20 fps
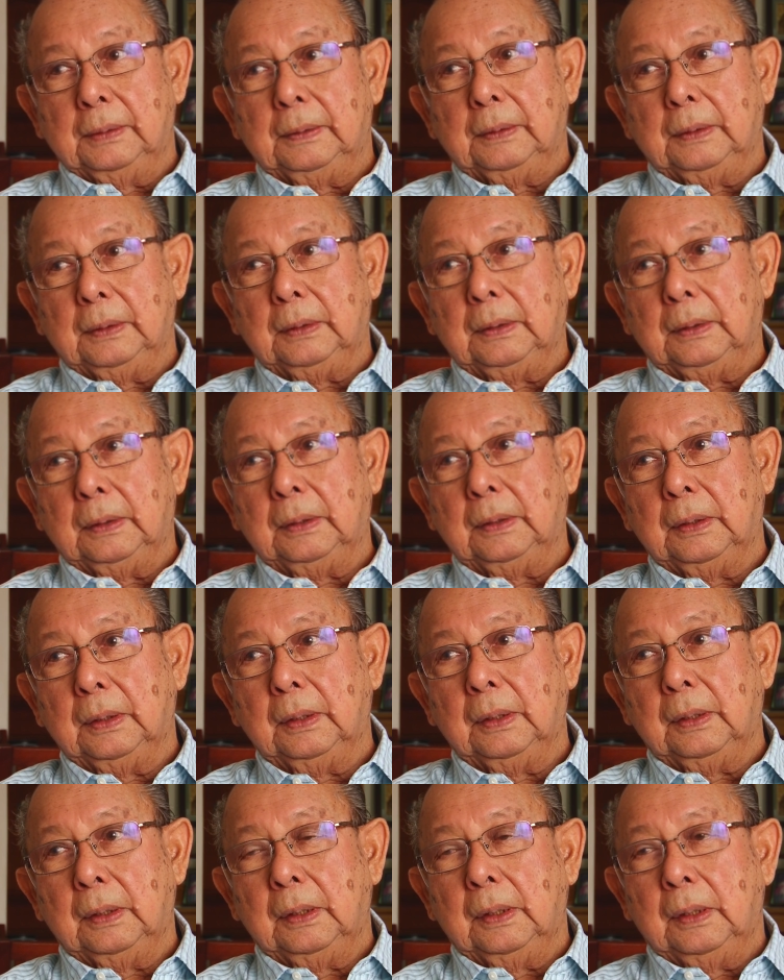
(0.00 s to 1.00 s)
Got
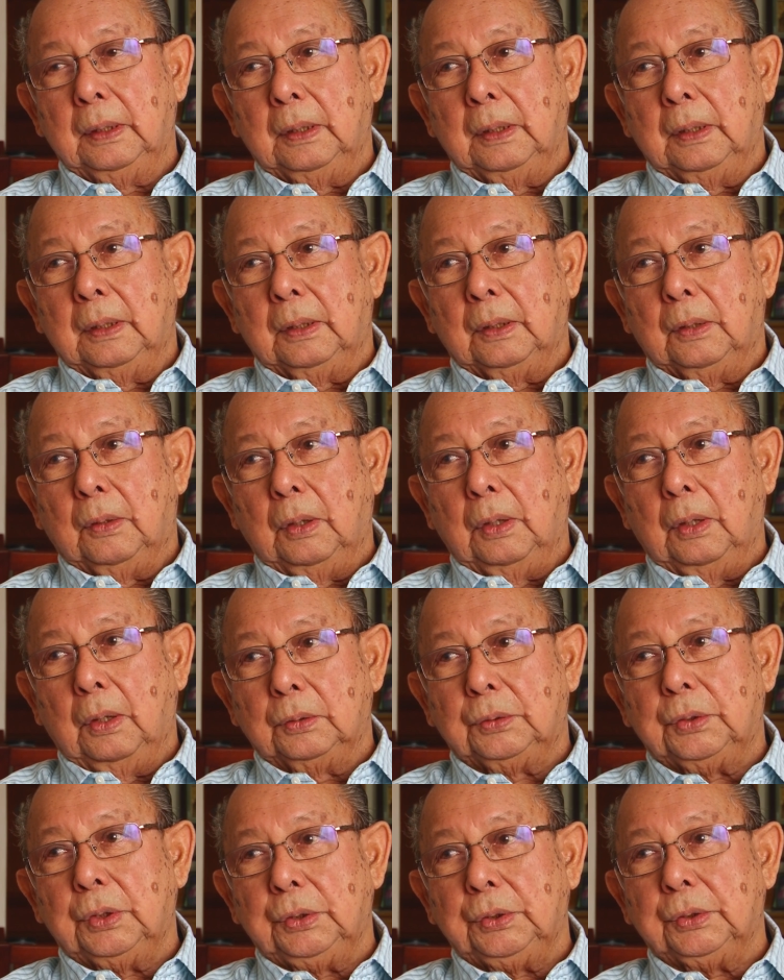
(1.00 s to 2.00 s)
a lot
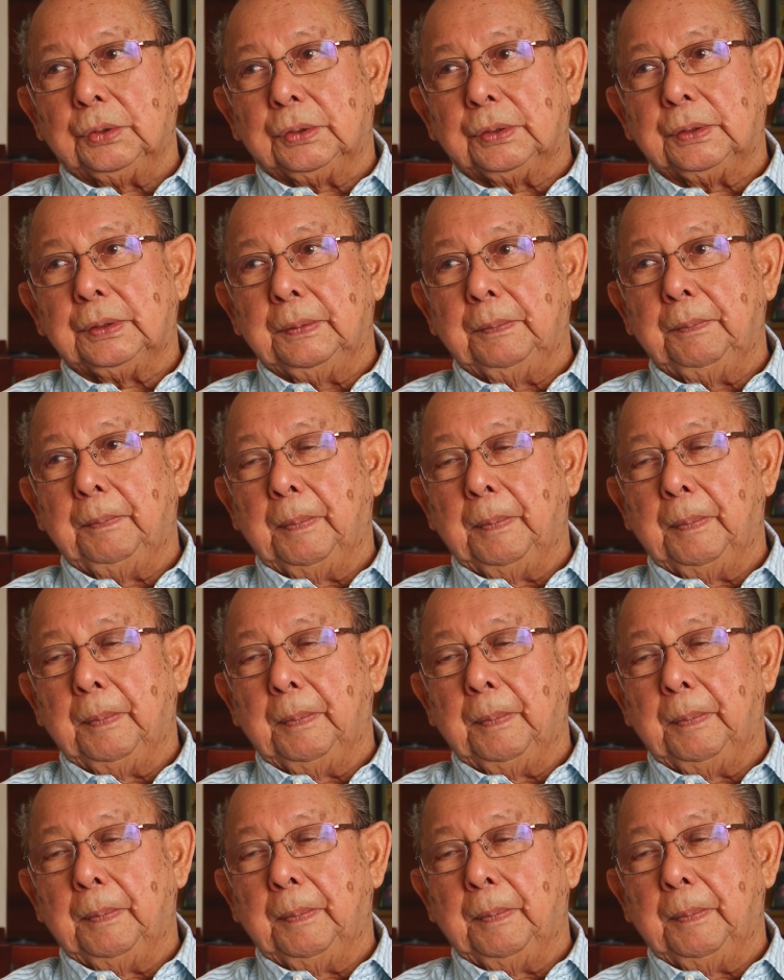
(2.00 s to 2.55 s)
of changes.